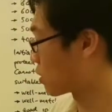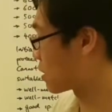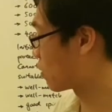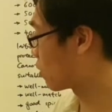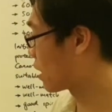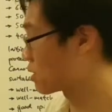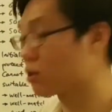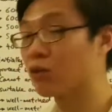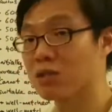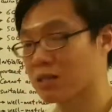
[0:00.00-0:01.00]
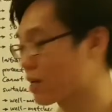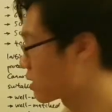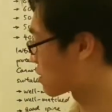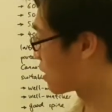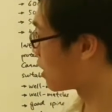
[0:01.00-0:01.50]
for the, as you increase the
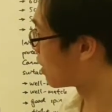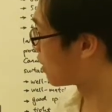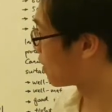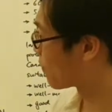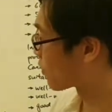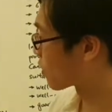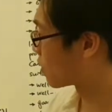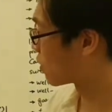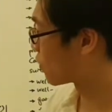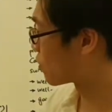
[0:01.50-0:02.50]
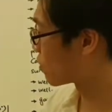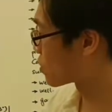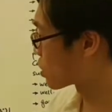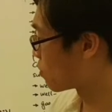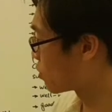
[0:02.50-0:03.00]
size.
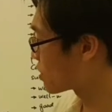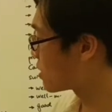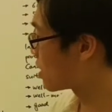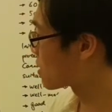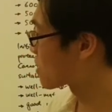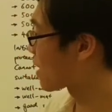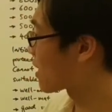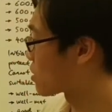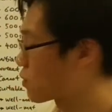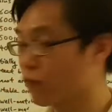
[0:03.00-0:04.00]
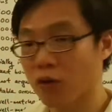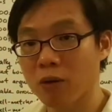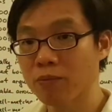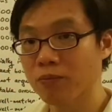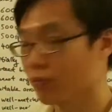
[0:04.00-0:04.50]
Small siyah starts
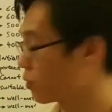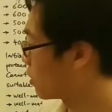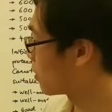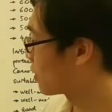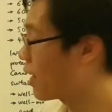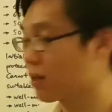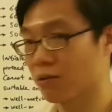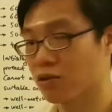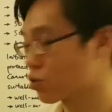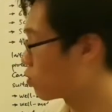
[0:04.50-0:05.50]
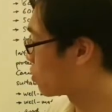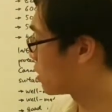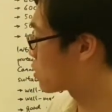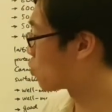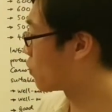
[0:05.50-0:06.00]
from 10. So
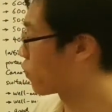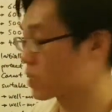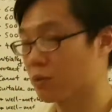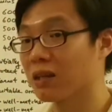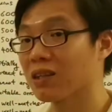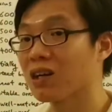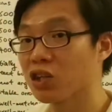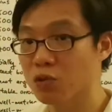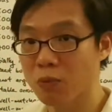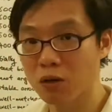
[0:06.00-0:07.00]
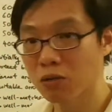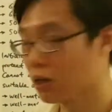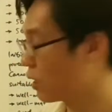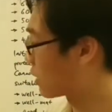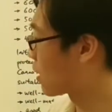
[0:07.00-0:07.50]
this will be, for example, a Turkish
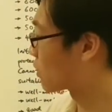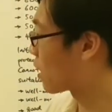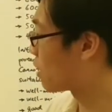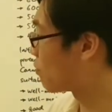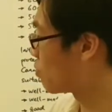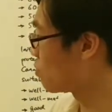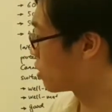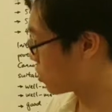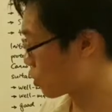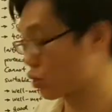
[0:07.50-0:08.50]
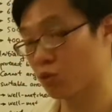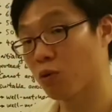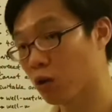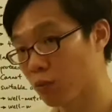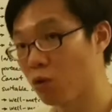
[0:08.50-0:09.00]
bowl, a Tatar bowl, a
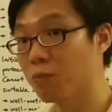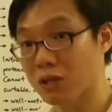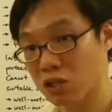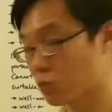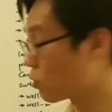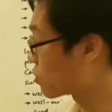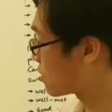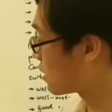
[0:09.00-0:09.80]
small bowl plus a small